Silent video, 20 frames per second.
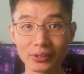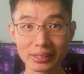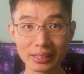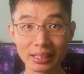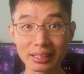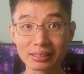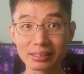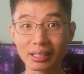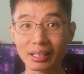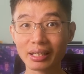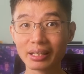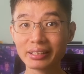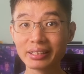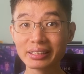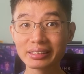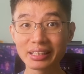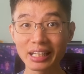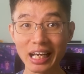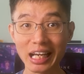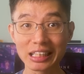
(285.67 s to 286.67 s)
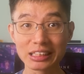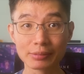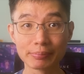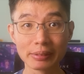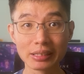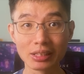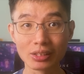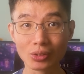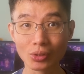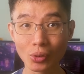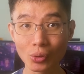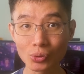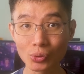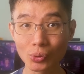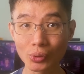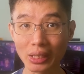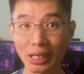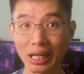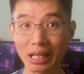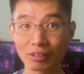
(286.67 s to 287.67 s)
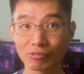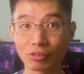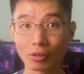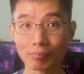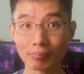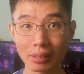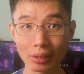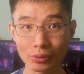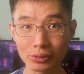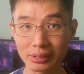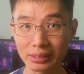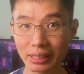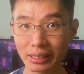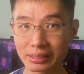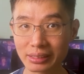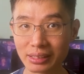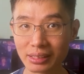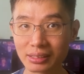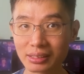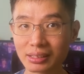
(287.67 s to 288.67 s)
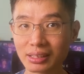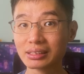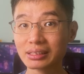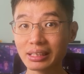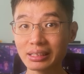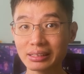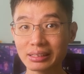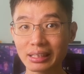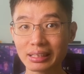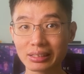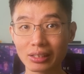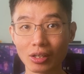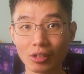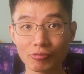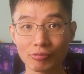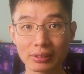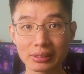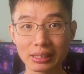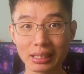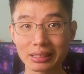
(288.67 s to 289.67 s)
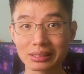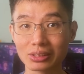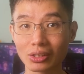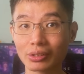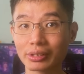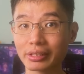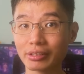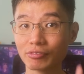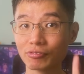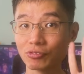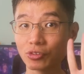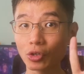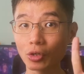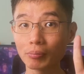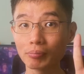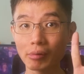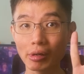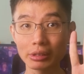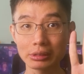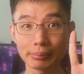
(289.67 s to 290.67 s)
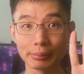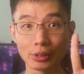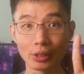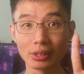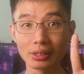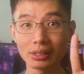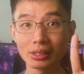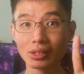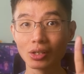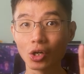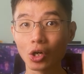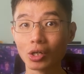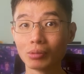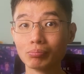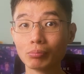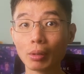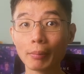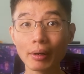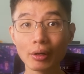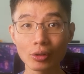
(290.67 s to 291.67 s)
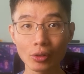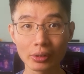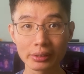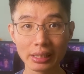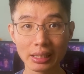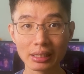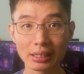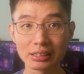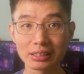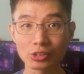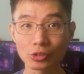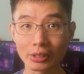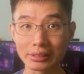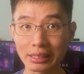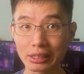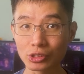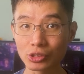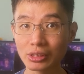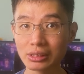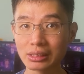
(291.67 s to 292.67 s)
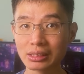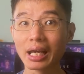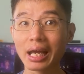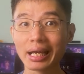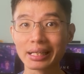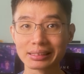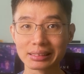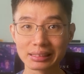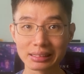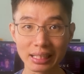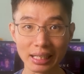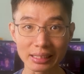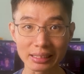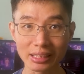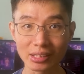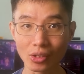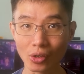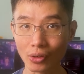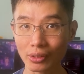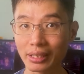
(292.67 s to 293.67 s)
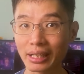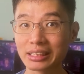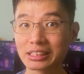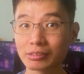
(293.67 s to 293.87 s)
years, this has been a go-to card for miles chasers since it offers a solid 4 miles per dollar on mobile contactless transactions and selected online